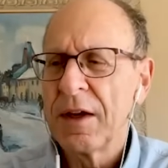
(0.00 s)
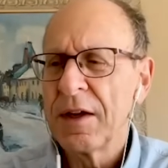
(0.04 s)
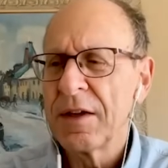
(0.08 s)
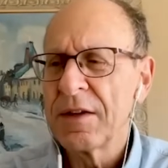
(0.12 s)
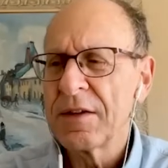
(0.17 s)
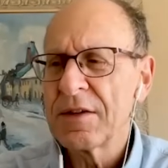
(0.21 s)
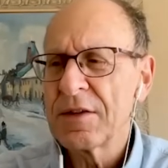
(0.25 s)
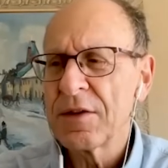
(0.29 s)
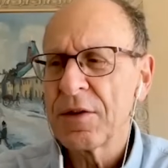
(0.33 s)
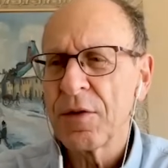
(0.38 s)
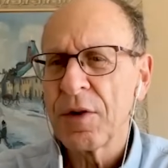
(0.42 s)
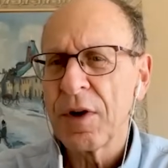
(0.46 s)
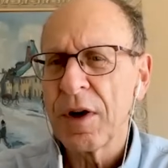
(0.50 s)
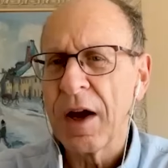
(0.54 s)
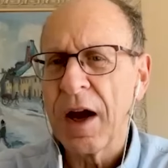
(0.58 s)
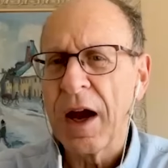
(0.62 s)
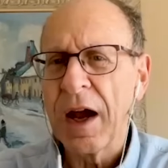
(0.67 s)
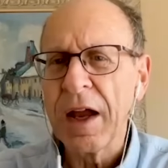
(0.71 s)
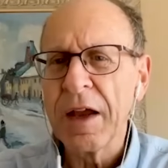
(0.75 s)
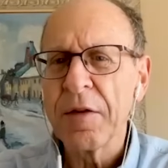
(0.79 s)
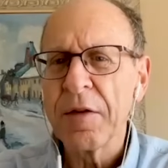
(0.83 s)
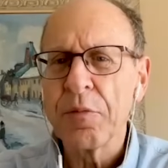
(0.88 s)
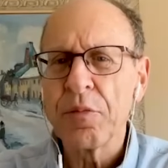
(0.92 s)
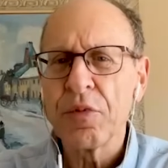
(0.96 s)
And so
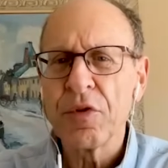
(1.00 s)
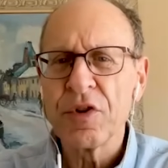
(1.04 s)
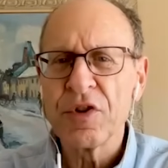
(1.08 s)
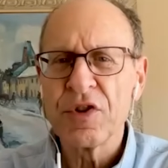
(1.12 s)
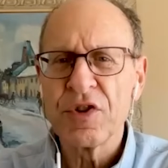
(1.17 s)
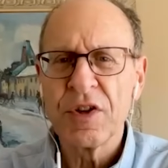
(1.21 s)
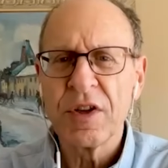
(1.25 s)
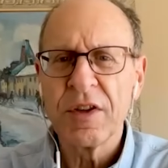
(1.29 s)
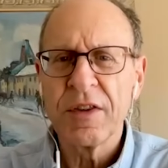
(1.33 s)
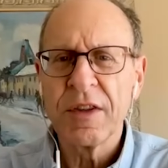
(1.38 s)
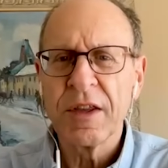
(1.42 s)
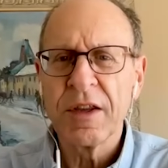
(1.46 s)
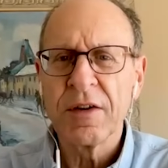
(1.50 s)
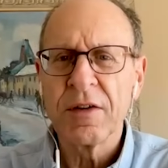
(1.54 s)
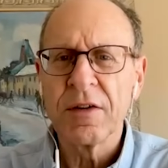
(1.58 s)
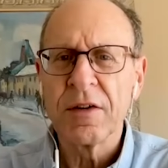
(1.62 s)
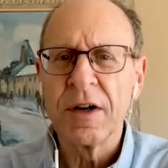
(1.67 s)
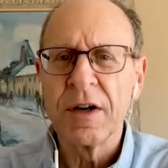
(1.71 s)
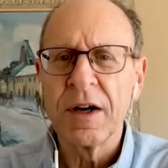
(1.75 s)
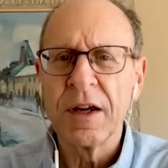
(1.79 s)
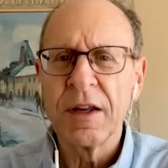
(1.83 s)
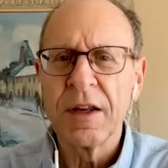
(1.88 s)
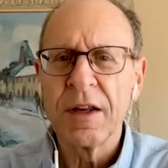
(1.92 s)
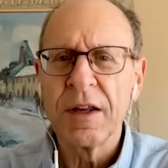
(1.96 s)
I appreciate that a
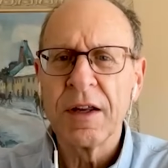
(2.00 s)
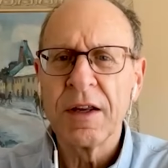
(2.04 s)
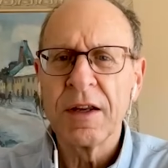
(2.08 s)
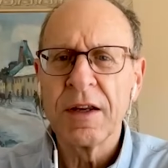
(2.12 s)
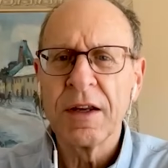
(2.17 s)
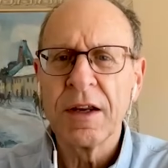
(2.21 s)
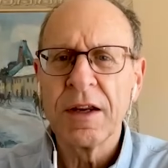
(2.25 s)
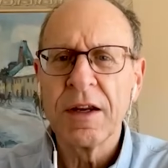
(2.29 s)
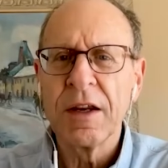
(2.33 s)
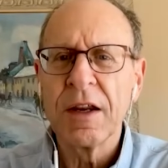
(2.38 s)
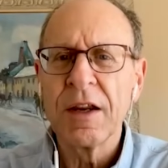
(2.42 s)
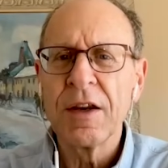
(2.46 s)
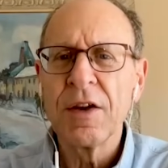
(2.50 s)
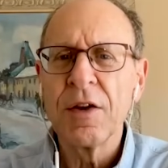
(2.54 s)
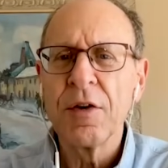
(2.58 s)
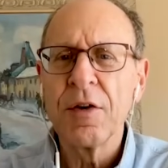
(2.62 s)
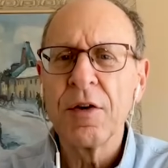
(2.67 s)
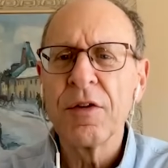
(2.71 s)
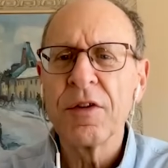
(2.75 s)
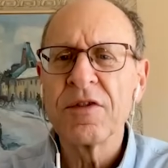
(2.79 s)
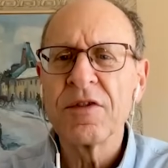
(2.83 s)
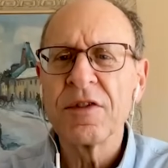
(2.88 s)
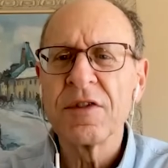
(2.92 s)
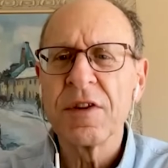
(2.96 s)
lot. And, and I
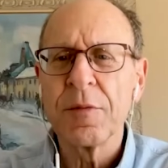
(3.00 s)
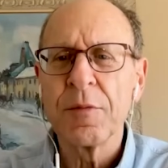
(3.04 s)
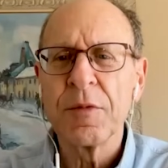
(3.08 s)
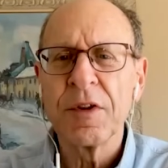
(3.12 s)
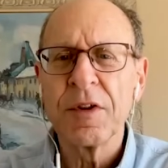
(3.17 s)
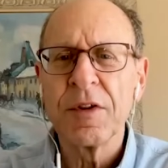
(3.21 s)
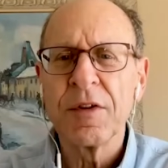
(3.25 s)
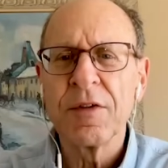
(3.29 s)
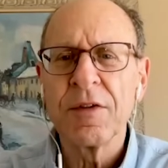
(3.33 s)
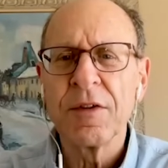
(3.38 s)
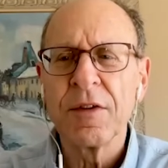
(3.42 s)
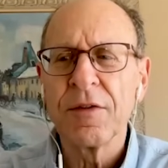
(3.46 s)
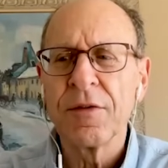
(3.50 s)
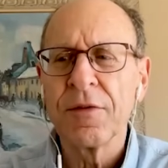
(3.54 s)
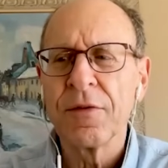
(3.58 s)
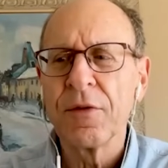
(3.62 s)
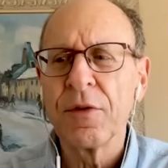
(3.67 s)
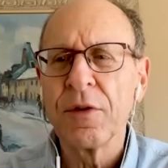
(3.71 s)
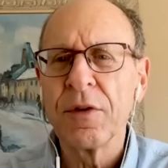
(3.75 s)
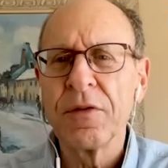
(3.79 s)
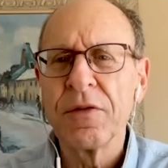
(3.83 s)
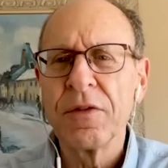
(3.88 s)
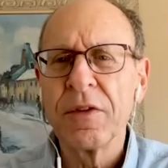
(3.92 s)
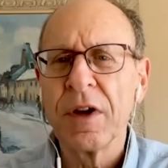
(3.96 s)
know the summit is just
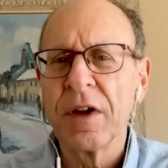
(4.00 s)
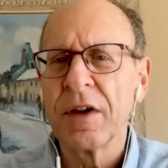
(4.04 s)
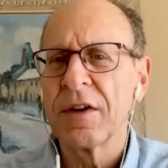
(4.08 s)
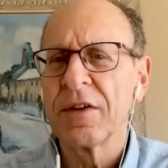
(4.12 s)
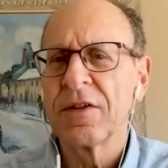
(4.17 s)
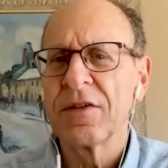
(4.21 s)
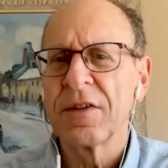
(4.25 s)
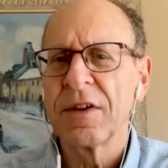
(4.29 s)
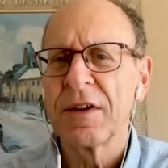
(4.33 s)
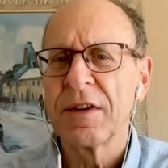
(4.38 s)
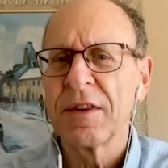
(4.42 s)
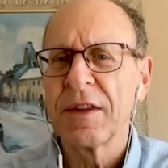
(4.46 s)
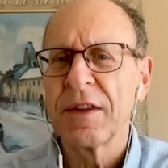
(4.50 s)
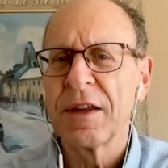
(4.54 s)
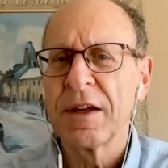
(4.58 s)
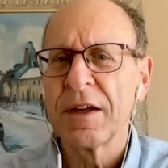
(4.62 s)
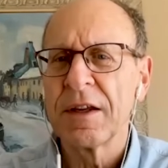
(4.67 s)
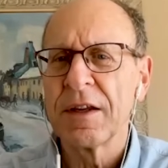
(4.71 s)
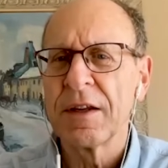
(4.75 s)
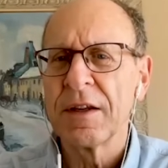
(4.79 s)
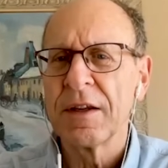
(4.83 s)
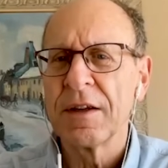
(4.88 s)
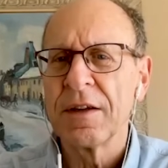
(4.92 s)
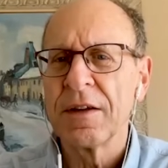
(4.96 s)
full of nuggets like
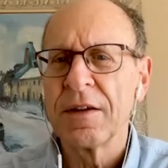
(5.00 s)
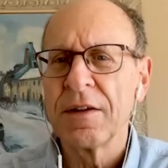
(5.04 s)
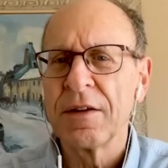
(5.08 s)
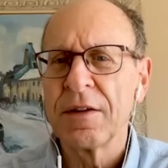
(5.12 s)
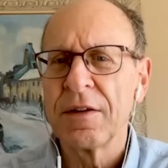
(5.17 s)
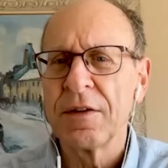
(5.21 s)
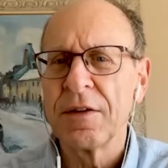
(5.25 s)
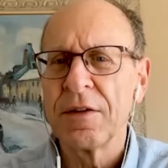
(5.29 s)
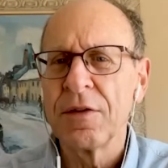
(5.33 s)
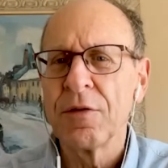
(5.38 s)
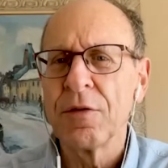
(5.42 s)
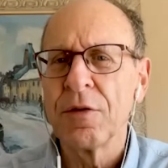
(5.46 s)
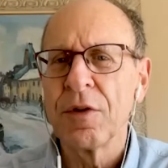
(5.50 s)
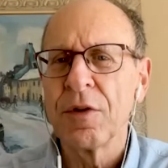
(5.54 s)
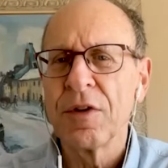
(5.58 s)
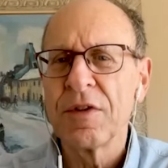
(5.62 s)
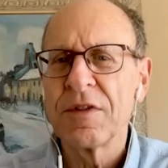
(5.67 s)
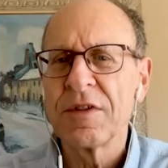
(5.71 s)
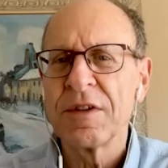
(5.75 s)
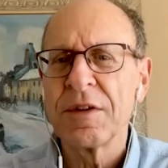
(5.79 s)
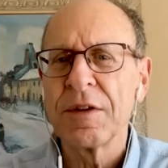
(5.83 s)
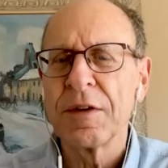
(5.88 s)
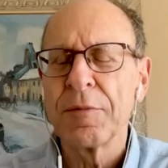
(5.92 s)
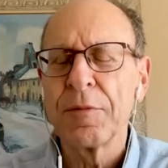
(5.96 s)
that. And you
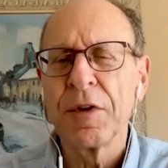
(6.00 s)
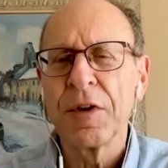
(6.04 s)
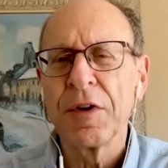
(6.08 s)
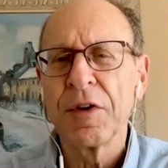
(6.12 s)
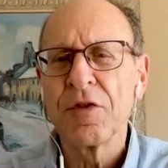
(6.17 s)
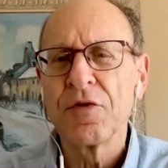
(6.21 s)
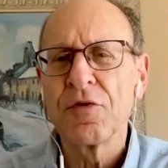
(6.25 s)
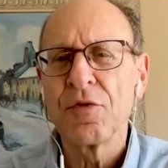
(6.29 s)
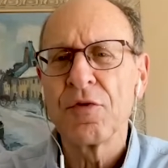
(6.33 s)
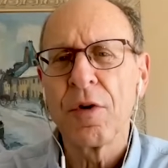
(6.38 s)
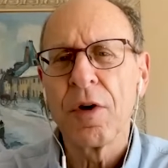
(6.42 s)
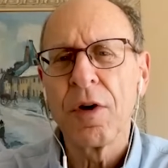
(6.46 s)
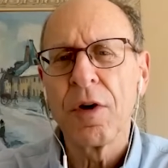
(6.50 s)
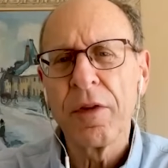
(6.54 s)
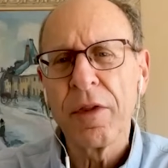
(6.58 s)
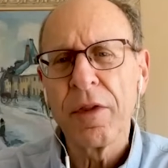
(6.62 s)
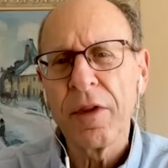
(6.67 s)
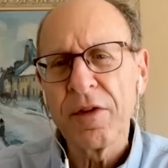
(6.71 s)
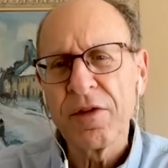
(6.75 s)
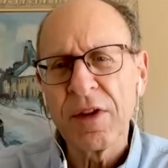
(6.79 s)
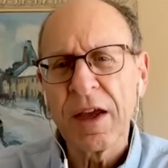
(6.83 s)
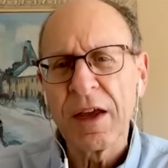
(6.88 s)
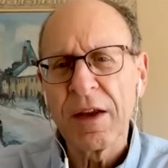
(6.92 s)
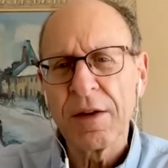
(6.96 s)
always need to be able to draw
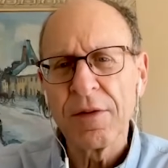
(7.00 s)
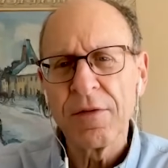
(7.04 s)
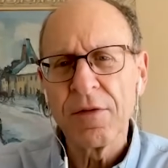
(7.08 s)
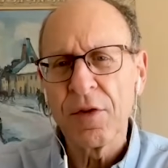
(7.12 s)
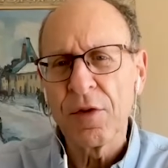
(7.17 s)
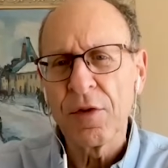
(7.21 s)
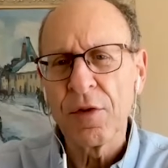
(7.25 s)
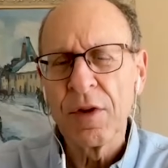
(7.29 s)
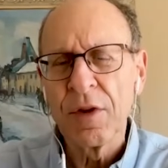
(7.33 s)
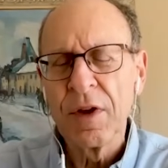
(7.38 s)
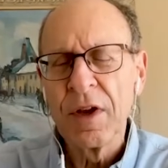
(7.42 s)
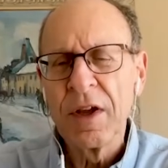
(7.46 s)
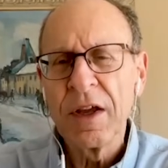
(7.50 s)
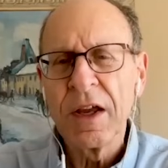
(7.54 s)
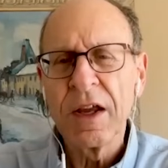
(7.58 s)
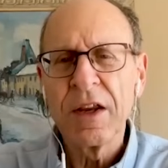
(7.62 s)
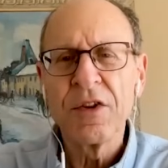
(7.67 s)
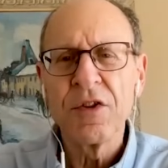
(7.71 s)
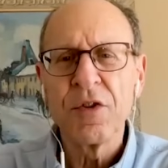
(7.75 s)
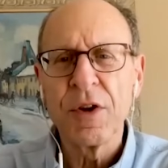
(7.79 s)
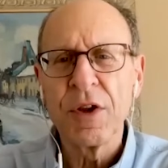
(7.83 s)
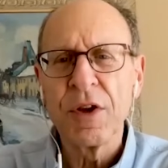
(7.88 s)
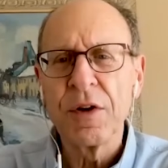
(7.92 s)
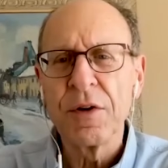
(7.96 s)
those out of your
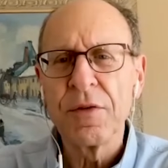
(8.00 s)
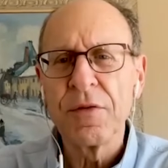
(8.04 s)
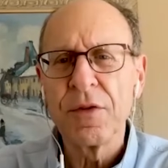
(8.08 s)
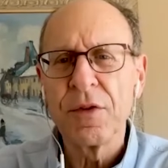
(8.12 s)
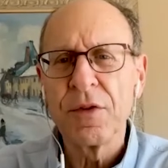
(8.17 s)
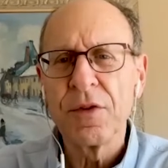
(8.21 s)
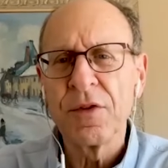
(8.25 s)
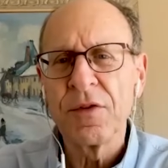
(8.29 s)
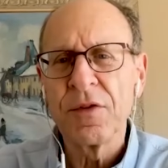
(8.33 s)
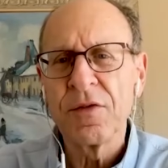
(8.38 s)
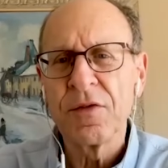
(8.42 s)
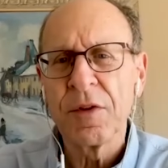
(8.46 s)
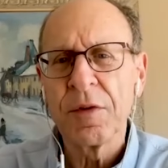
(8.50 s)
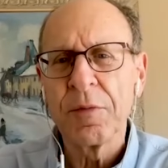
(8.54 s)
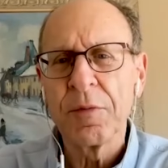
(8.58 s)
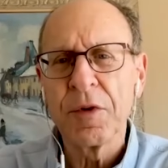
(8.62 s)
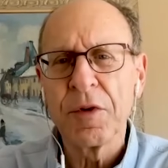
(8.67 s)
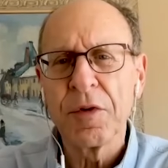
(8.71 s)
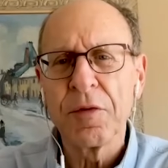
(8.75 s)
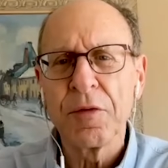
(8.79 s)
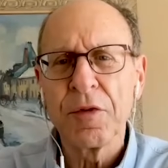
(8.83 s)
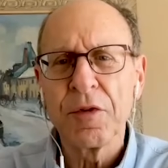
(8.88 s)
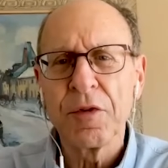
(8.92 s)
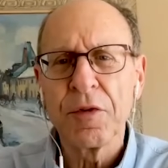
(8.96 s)
and your interviews from
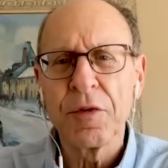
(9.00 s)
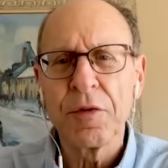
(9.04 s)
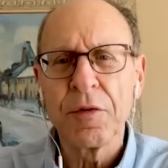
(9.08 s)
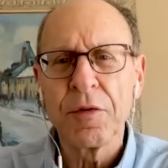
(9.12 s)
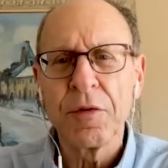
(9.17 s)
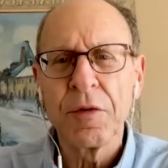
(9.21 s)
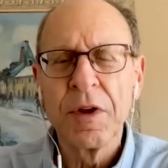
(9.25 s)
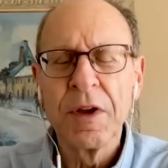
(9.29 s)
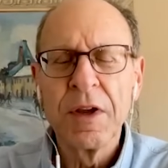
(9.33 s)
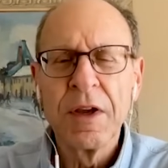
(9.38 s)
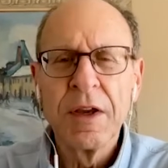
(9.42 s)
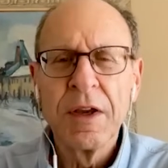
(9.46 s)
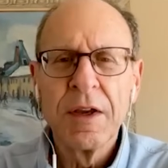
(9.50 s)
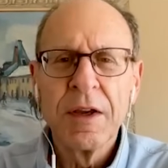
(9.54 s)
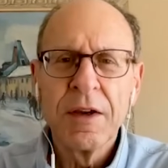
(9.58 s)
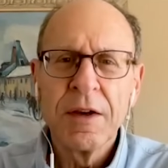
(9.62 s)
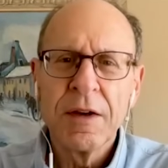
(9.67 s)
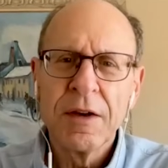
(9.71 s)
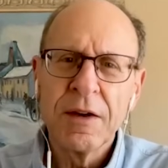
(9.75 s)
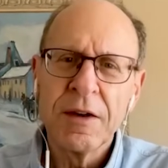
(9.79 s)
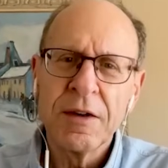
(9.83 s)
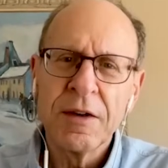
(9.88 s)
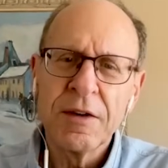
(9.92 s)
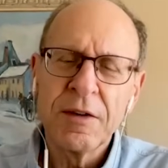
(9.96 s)
your your
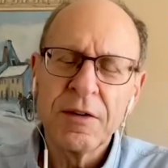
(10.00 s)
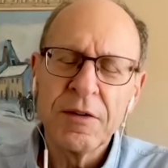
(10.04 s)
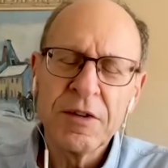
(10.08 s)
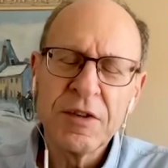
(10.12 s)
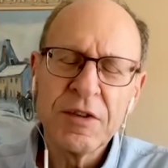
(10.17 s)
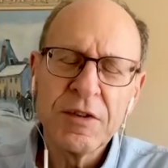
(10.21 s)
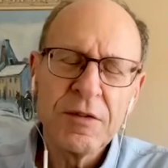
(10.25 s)
uh,